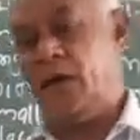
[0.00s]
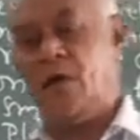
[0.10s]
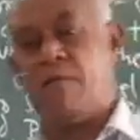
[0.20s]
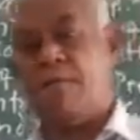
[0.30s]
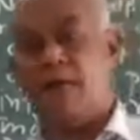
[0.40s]

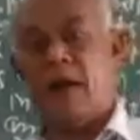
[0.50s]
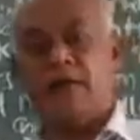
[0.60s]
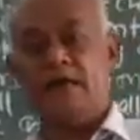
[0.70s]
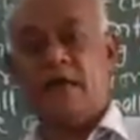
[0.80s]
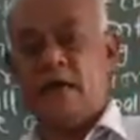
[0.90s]
of plant
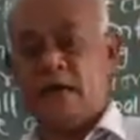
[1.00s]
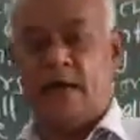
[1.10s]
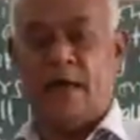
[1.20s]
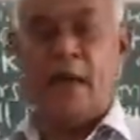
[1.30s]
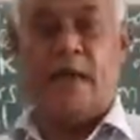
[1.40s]
cell
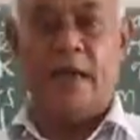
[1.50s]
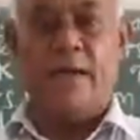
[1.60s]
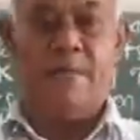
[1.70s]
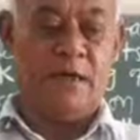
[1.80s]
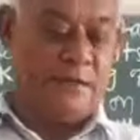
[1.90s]
and
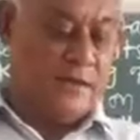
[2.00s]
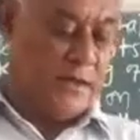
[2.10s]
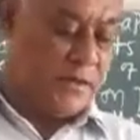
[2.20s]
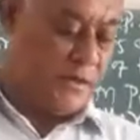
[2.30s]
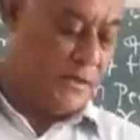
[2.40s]
animal cell.
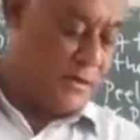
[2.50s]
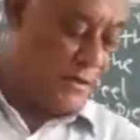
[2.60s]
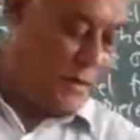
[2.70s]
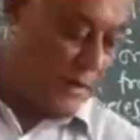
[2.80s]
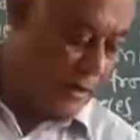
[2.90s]

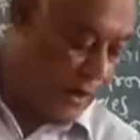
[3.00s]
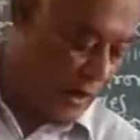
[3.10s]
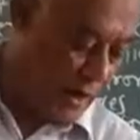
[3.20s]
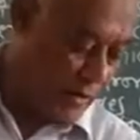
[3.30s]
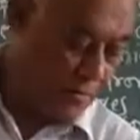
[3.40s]

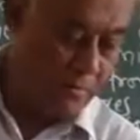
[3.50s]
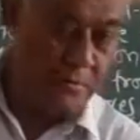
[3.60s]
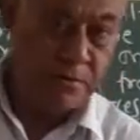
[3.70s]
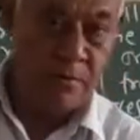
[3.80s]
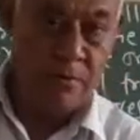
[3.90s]

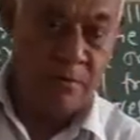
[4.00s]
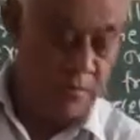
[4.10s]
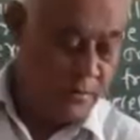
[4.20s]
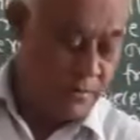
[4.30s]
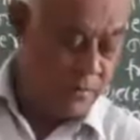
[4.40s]
Now,
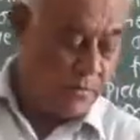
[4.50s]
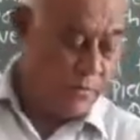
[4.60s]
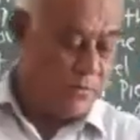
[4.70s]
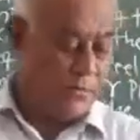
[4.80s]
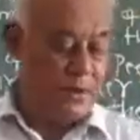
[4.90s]

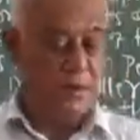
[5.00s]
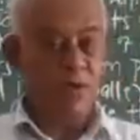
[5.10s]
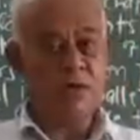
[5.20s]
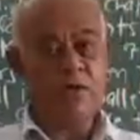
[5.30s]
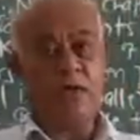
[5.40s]
we
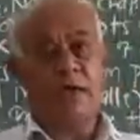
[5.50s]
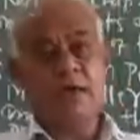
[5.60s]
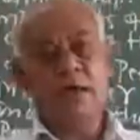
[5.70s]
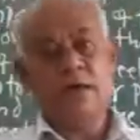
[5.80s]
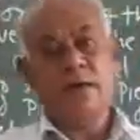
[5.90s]
know
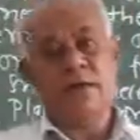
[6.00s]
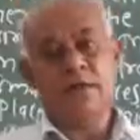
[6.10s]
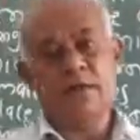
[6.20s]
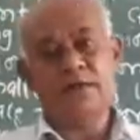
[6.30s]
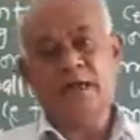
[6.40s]
that
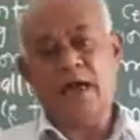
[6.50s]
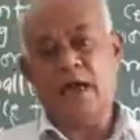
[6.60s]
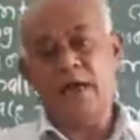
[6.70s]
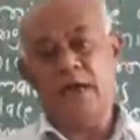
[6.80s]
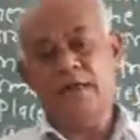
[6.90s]
the cell
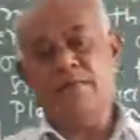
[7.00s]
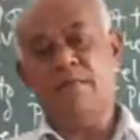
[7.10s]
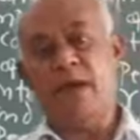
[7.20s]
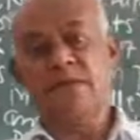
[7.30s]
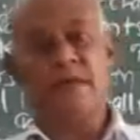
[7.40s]
is
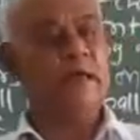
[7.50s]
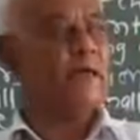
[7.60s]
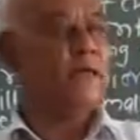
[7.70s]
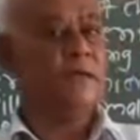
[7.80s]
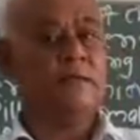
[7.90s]

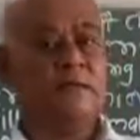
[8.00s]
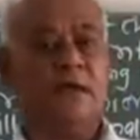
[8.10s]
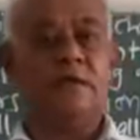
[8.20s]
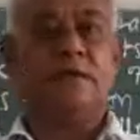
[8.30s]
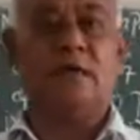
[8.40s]
basic,
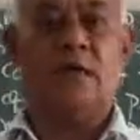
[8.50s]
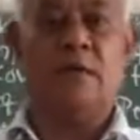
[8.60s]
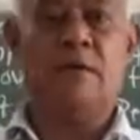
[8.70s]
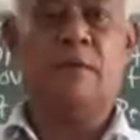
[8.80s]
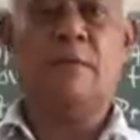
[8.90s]
structural,